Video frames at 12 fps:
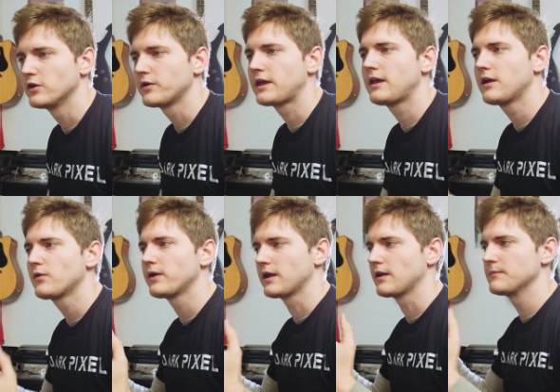you're
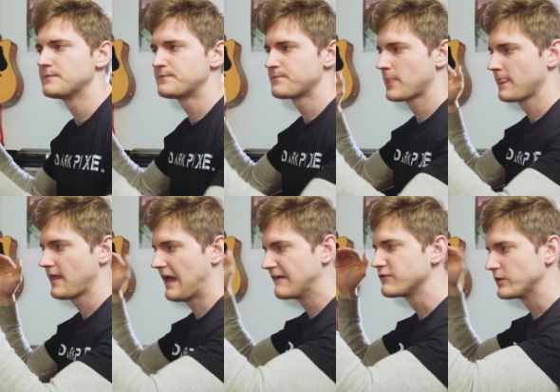hearing
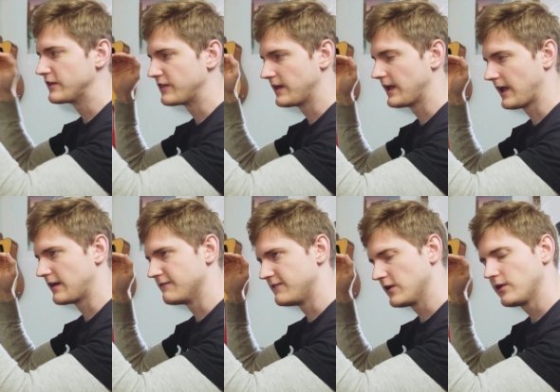everything at
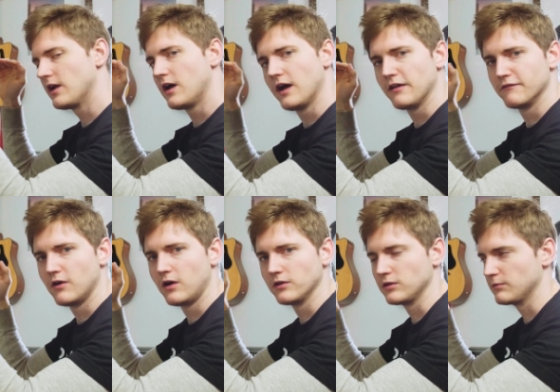a very high
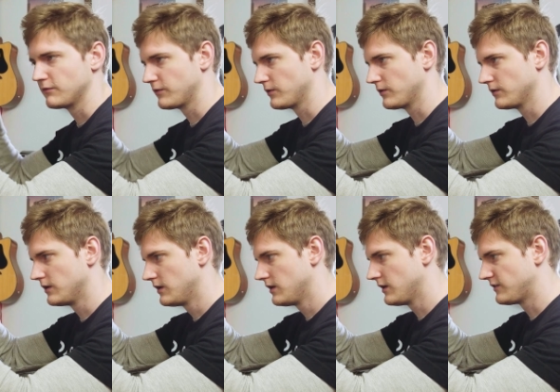volume for
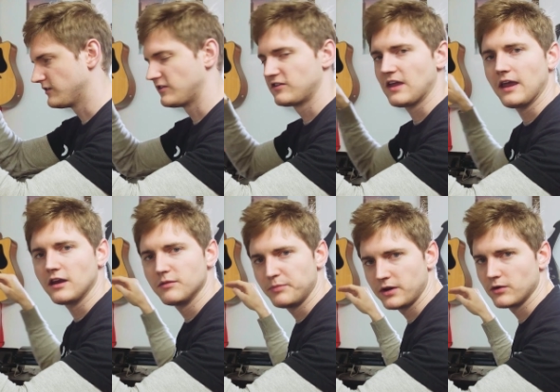a
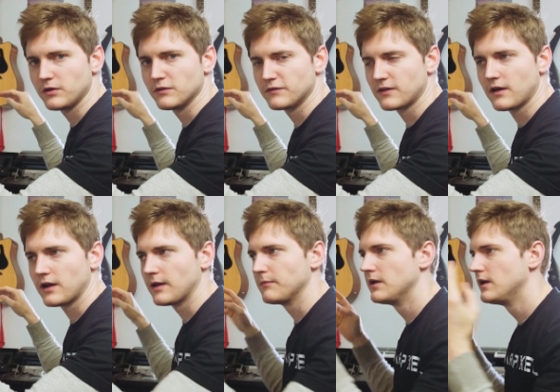sustained period of
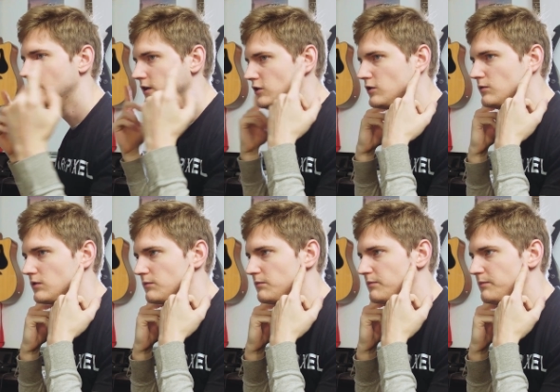time, you
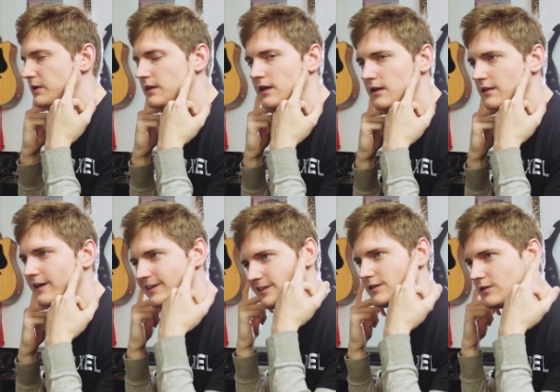
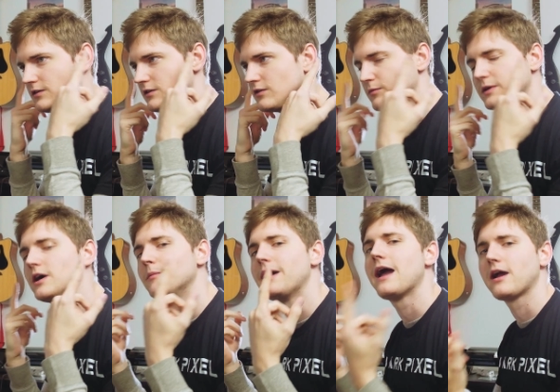
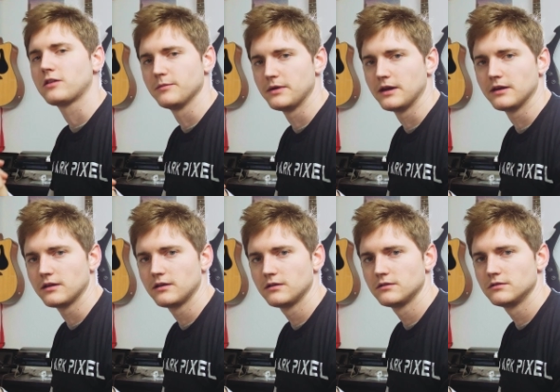become
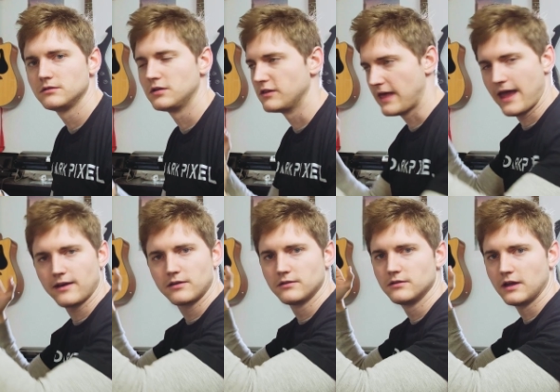acclimated to
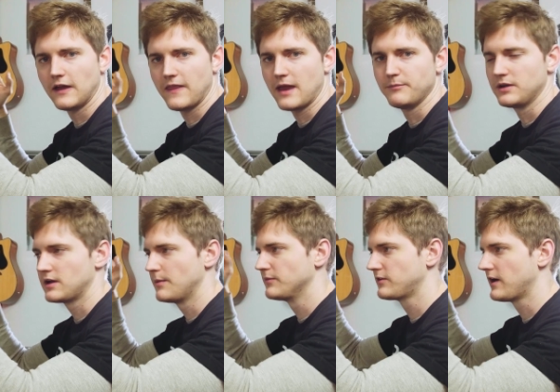that, and that
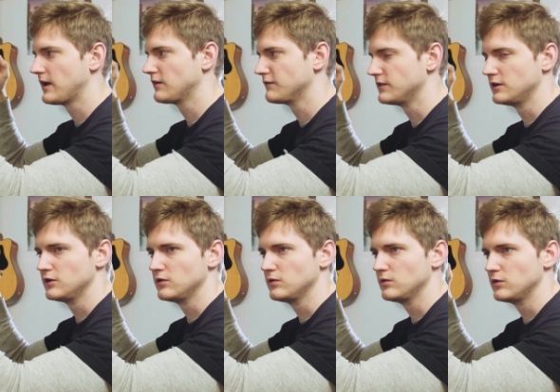becomes kind of the
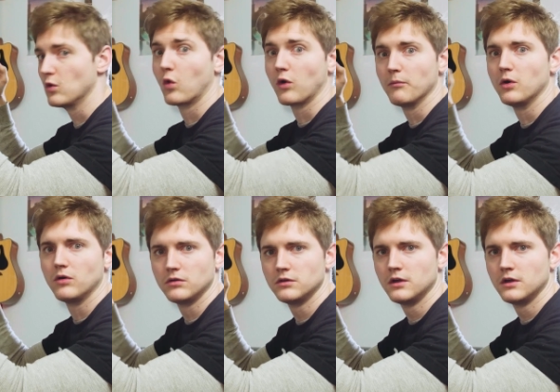new normal.